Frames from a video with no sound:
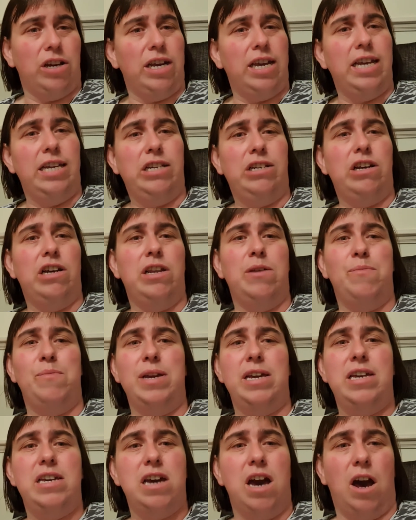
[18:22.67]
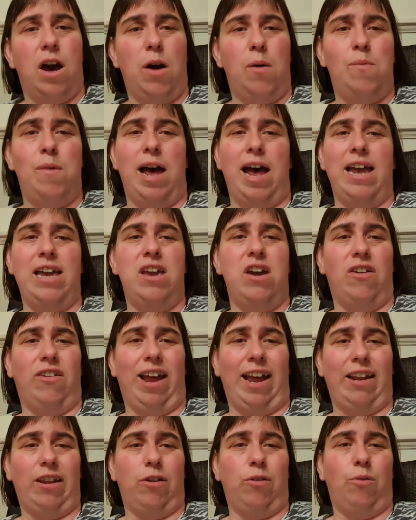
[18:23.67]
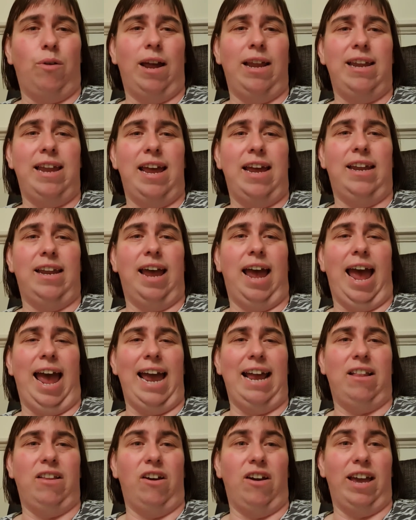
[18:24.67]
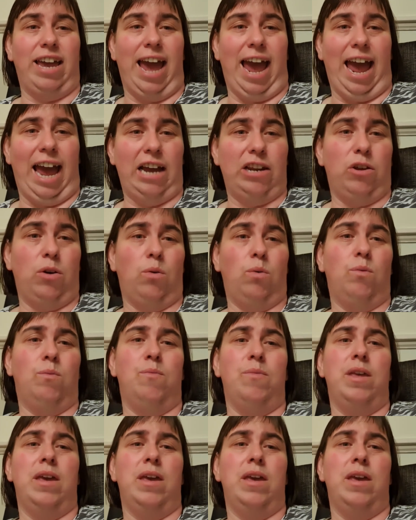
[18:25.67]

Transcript: He's going to become a young adult and then a like adult.